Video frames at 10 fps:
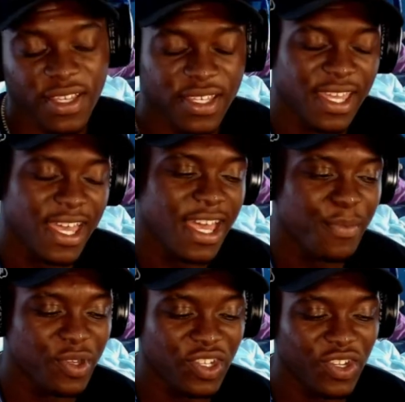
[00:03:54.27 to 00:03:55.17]
Yeah,
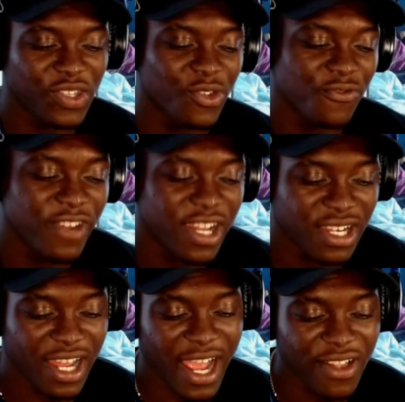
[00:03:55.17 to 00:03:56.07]
but she just saw red.
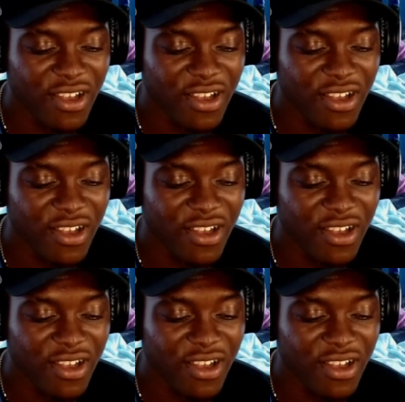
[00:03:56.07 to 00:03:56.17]
Like, I